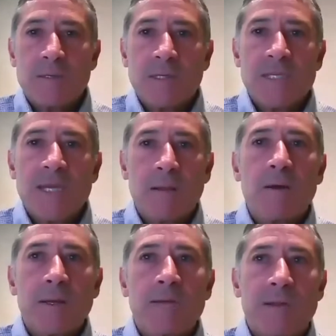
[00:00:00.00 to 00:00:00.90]
So let's take a
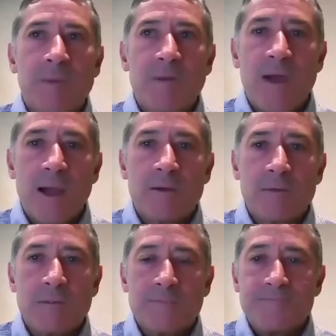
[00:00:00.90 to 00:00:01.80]
look at some of these
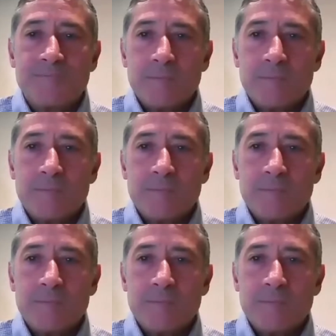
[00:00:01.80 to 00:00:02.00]
factors.